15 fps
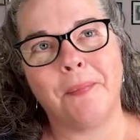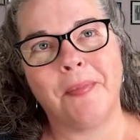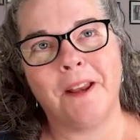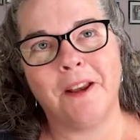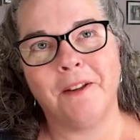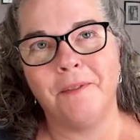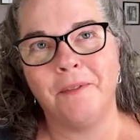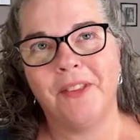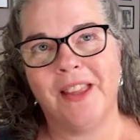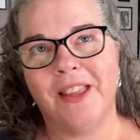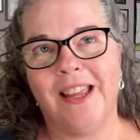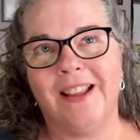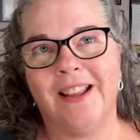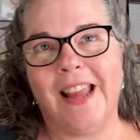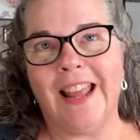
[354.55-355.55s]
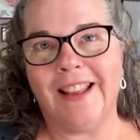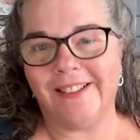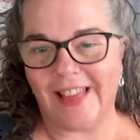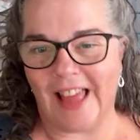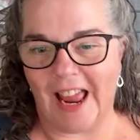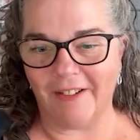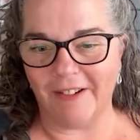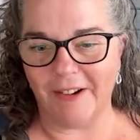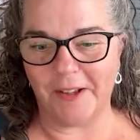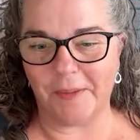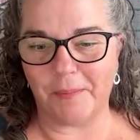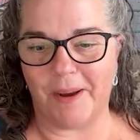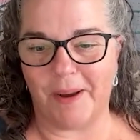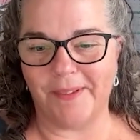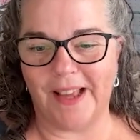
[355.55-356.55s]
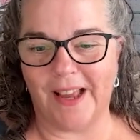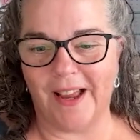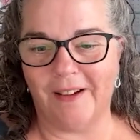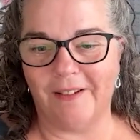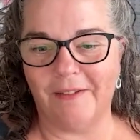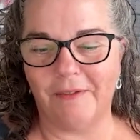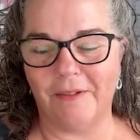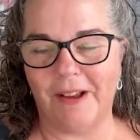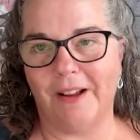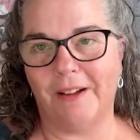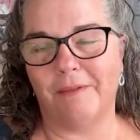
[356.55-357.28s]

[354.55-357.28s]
it's there and it's perhaps our